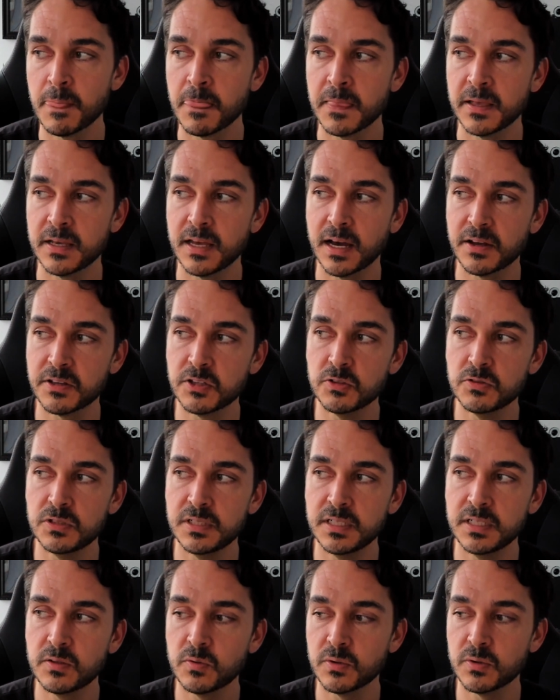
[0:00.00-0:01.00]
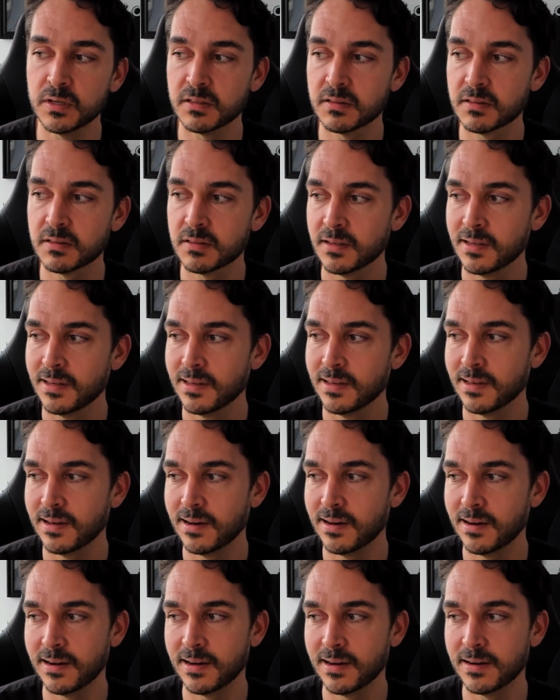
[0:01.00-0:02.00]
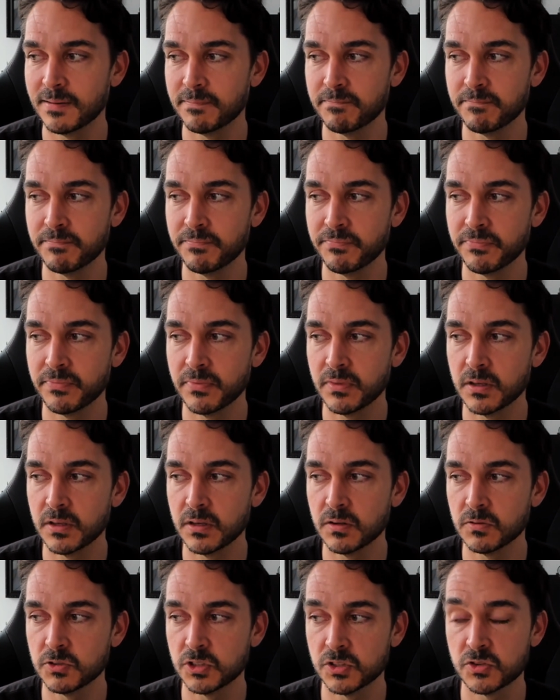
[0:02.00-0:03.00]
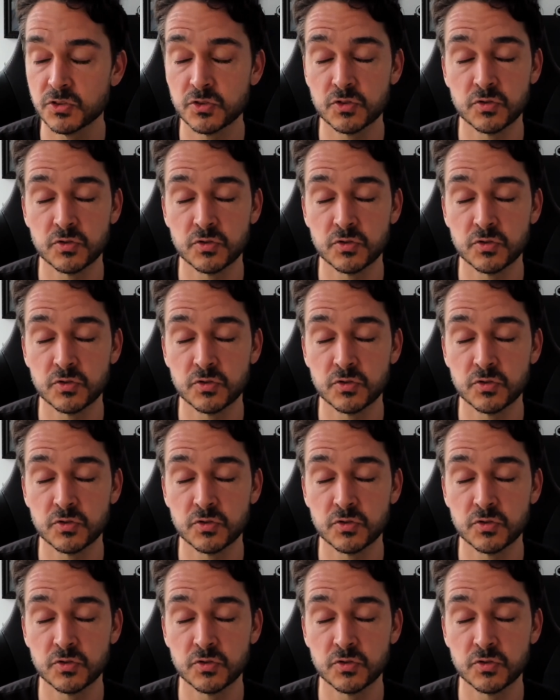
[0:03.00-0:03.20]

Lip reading: how you deal with just